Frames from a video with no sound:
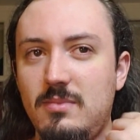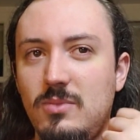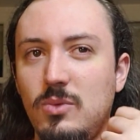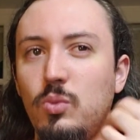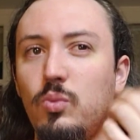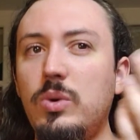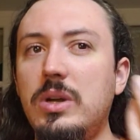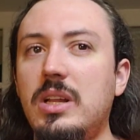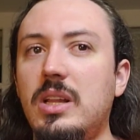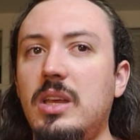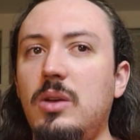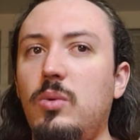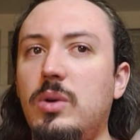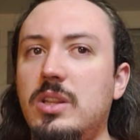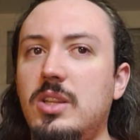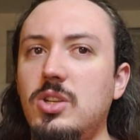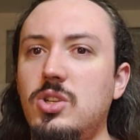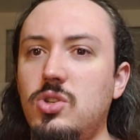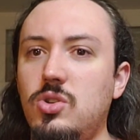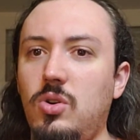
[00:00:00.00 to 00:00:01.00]
really
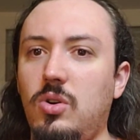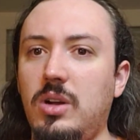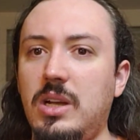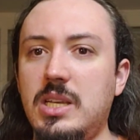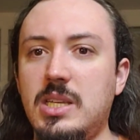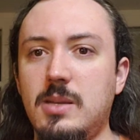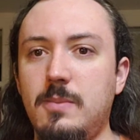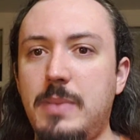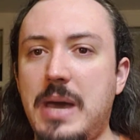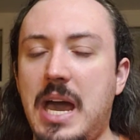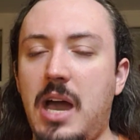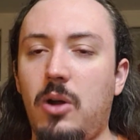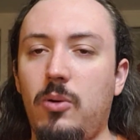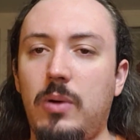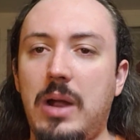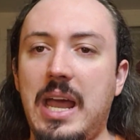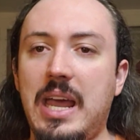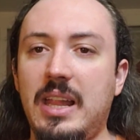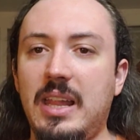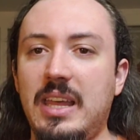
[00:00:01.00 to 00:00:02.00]
what the story is about
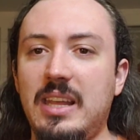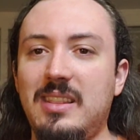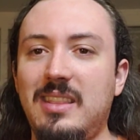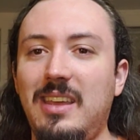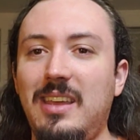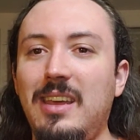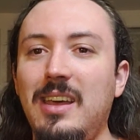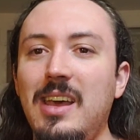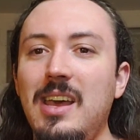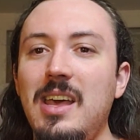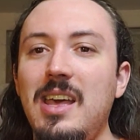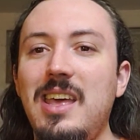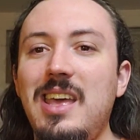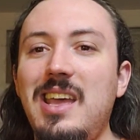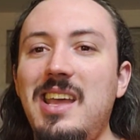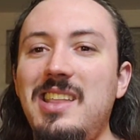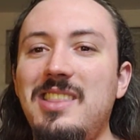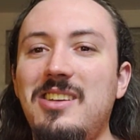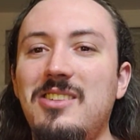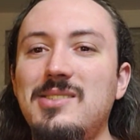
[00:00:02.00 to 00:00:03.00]
right like the
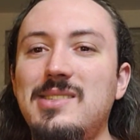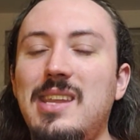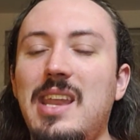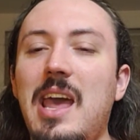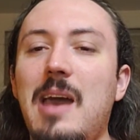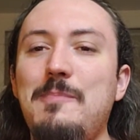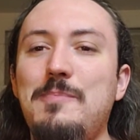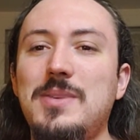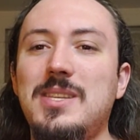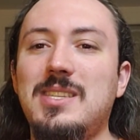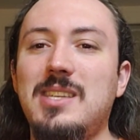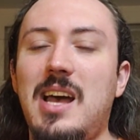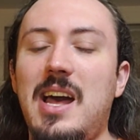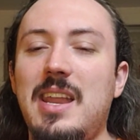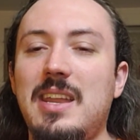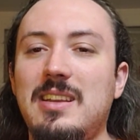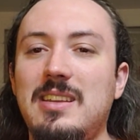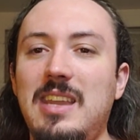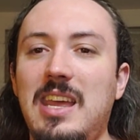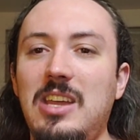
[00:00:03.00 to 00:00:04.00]
it, there's an
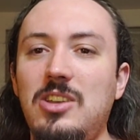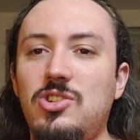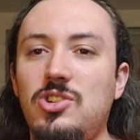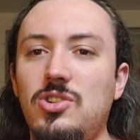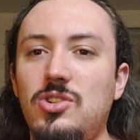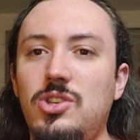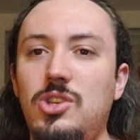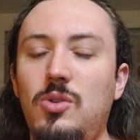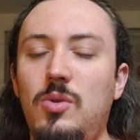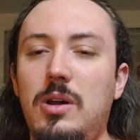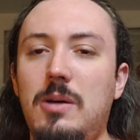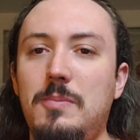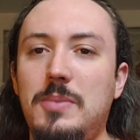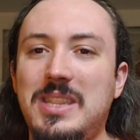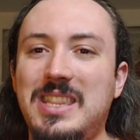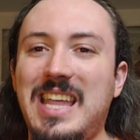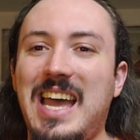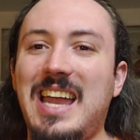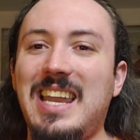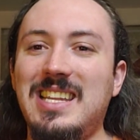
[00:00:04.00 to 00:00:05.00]
episodic nature to it
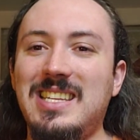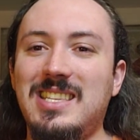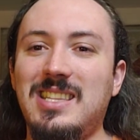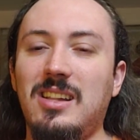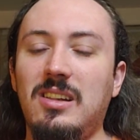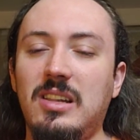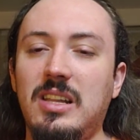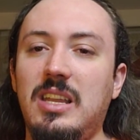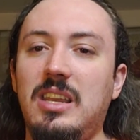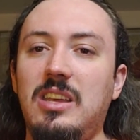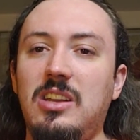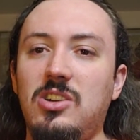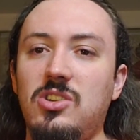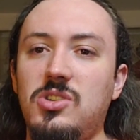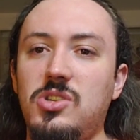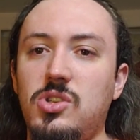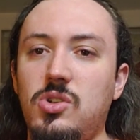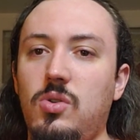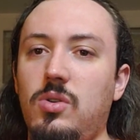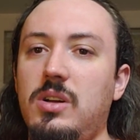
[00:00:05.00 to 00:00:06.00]
but that is the linear
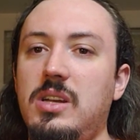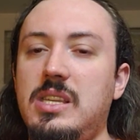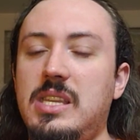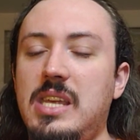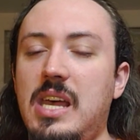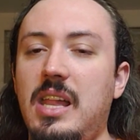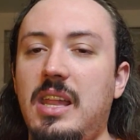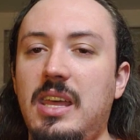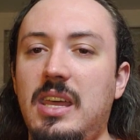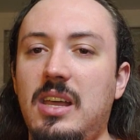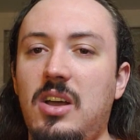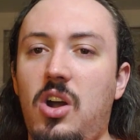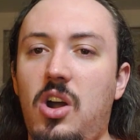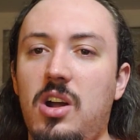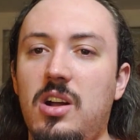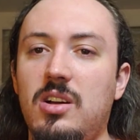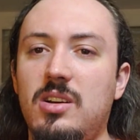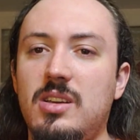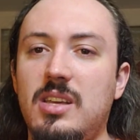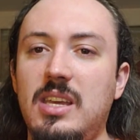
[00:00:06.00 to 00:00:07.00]
storytelling
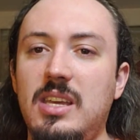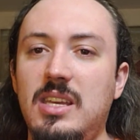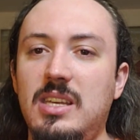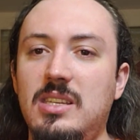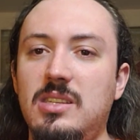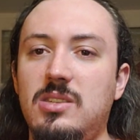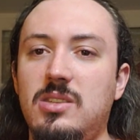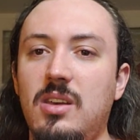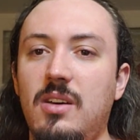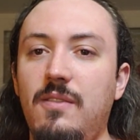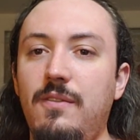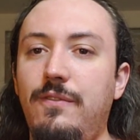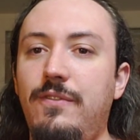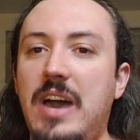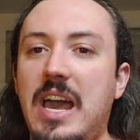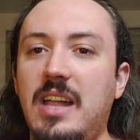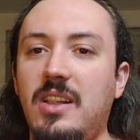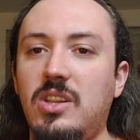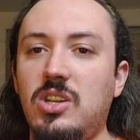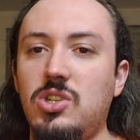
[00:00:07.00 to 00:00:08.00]
arc is
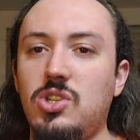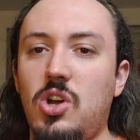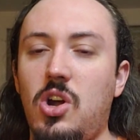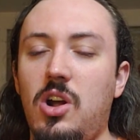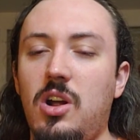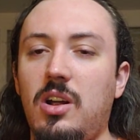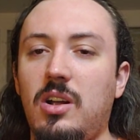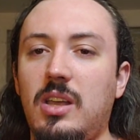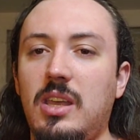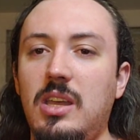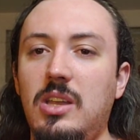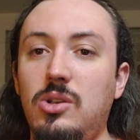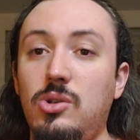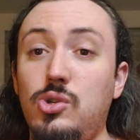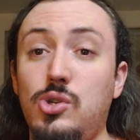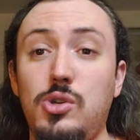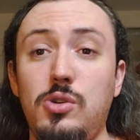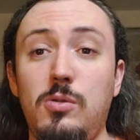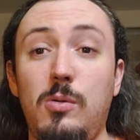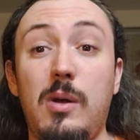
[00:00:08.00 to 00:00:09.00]
violet's arc
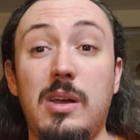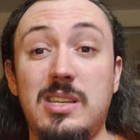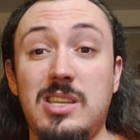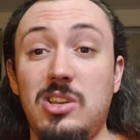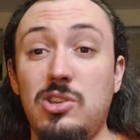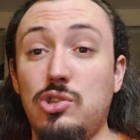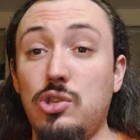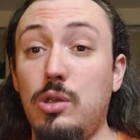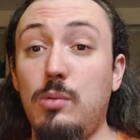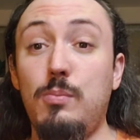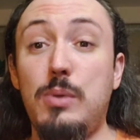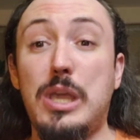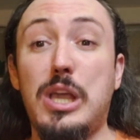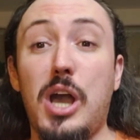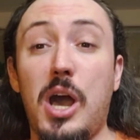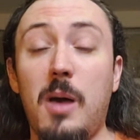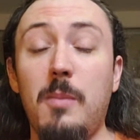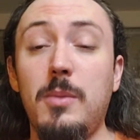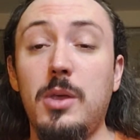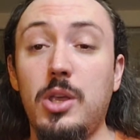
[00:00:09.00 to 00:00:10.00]
into essentially
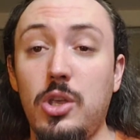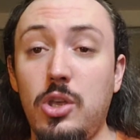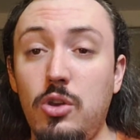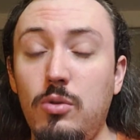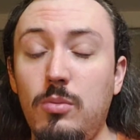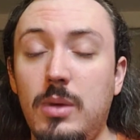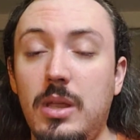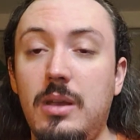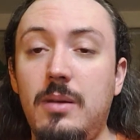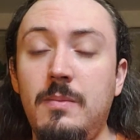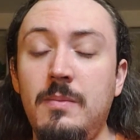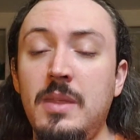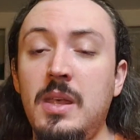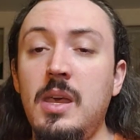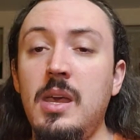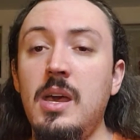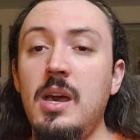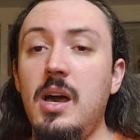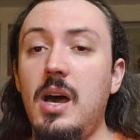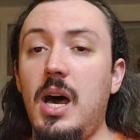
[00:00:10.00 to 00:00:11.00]
becoming human
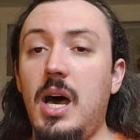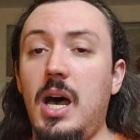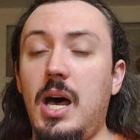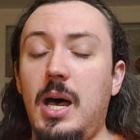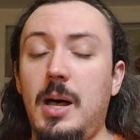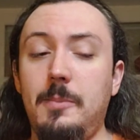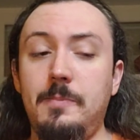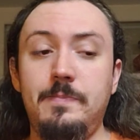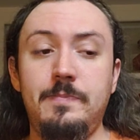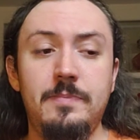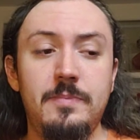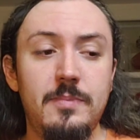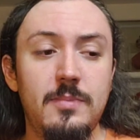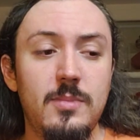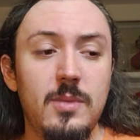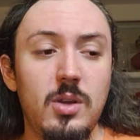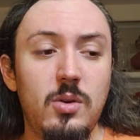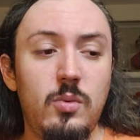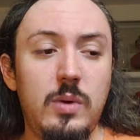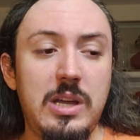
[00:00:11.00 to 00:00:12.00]
um
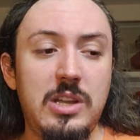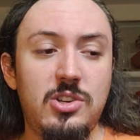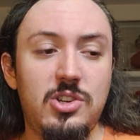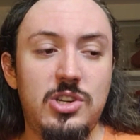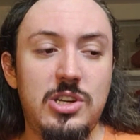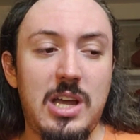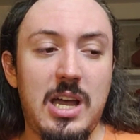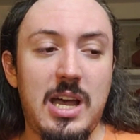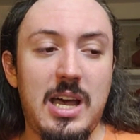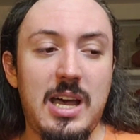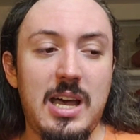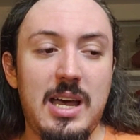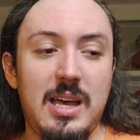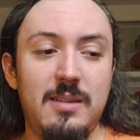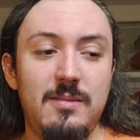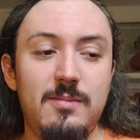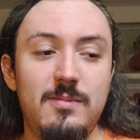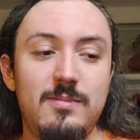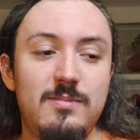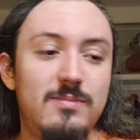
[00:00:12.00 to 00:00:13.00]
which
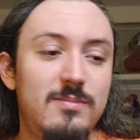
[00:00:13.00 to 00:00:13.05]
uh,